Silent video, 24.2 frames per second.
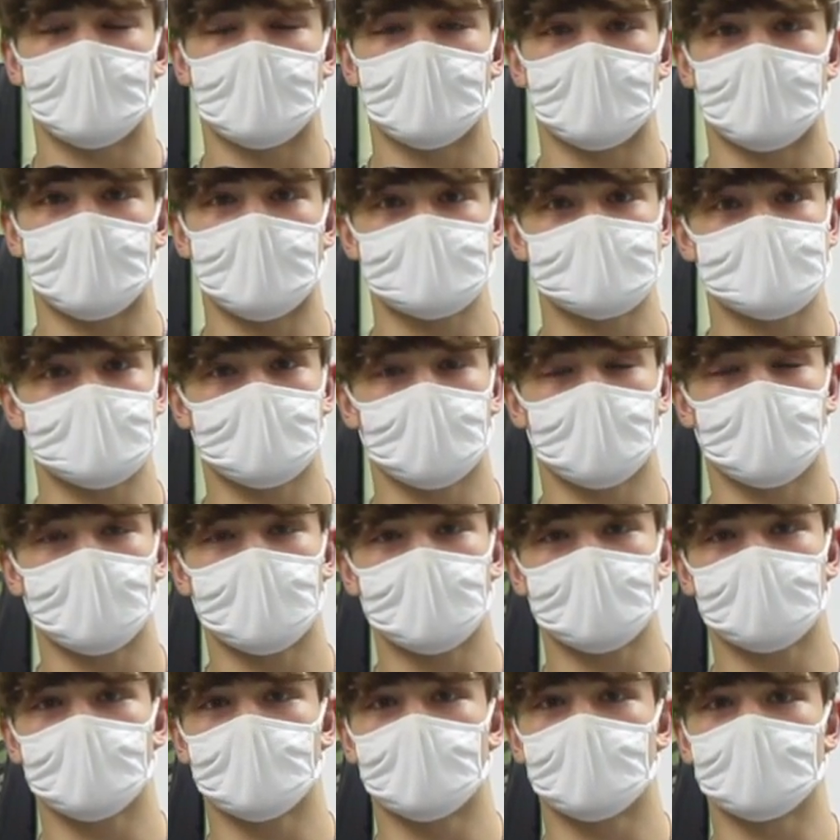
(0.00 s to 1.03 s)
as they prepare
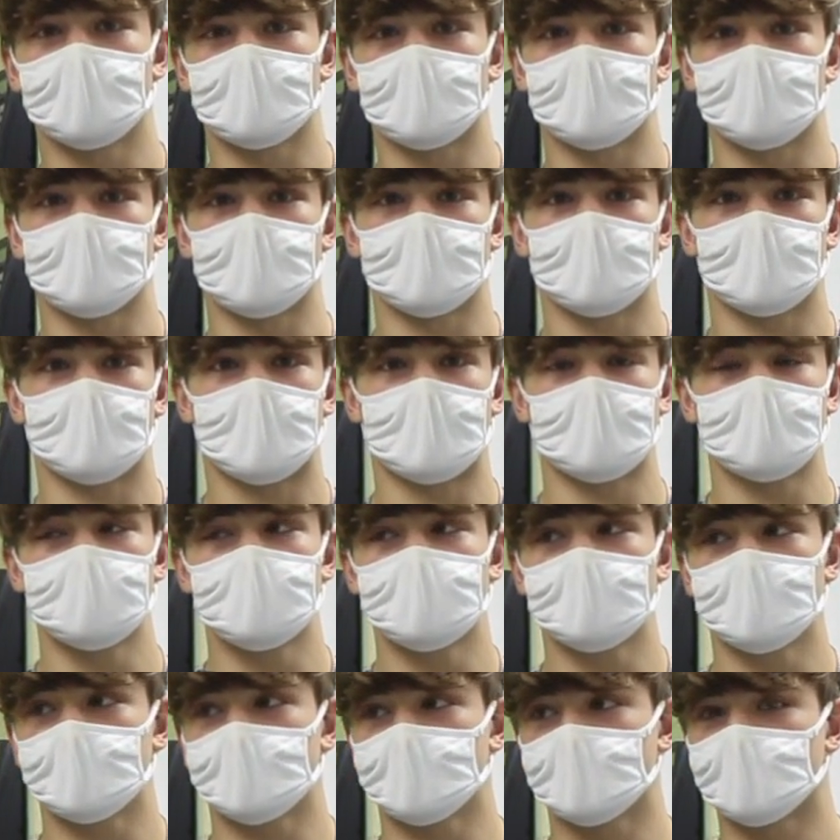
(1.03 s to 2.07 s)
for homecoming. I'm
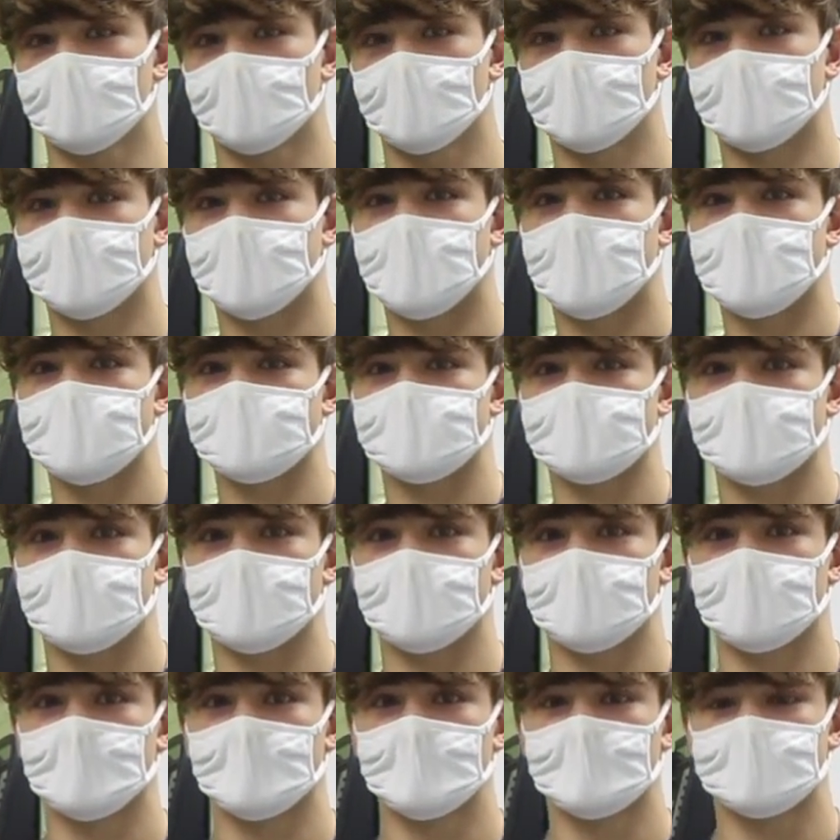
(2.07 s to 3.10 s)
here with Cassidy
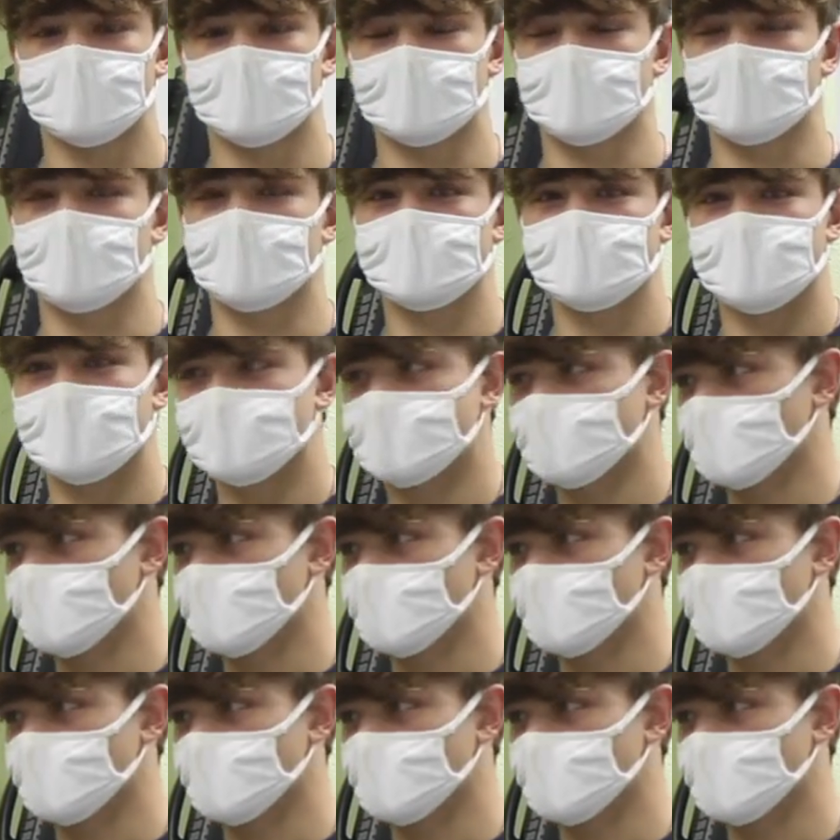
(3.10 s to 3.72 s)
to get the inside